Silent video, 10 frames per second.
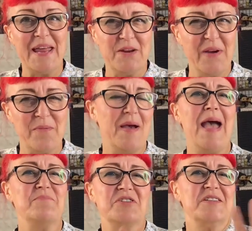anyway, but
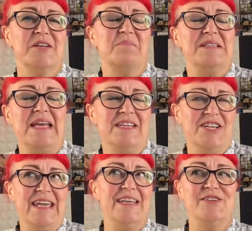I'm just going to pretend you
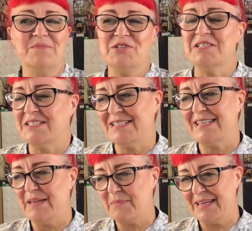get up just to
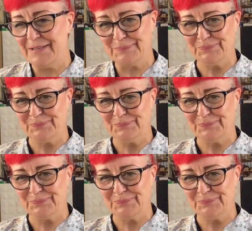see me.